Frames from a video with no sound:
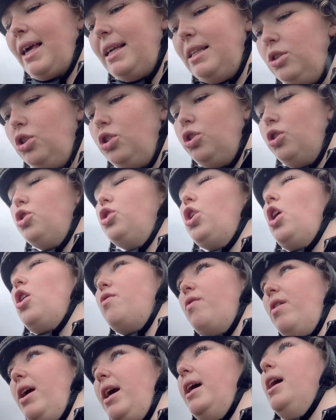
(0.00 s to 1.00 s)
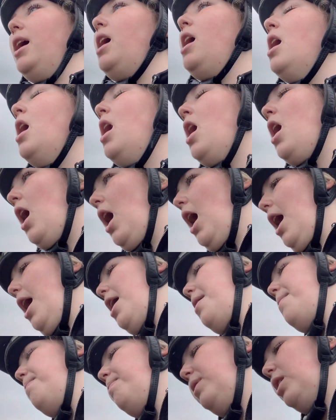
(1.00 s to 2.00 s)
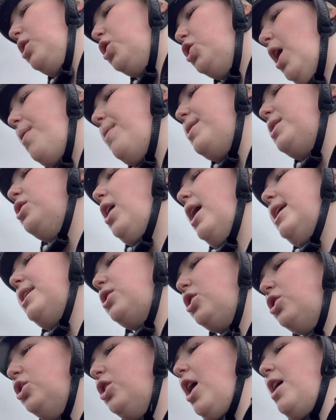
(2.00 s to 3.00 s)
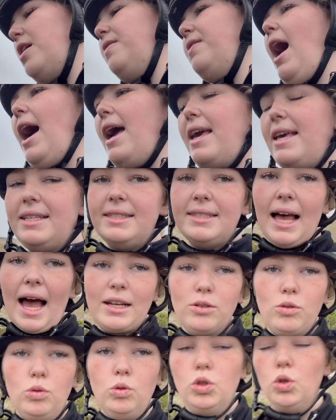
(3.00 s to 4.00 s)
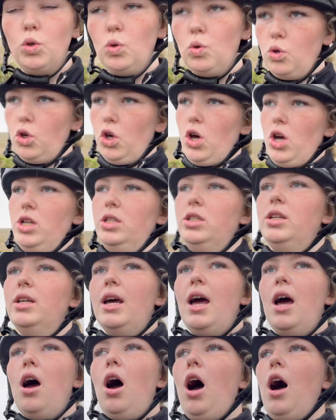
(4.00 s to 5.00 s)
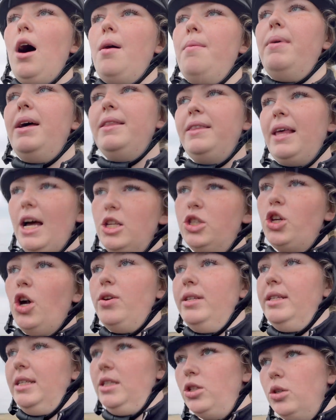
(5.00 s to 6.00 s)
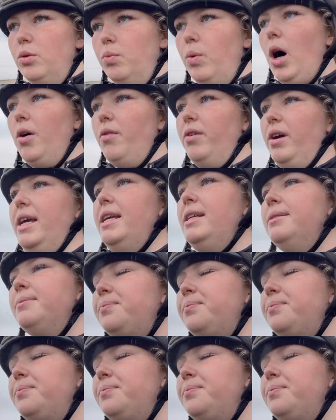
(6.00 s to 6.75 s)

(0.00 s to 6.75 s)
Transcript: into the show ring. So it's nice to know that his saddle's all good, and that I don't need to worry.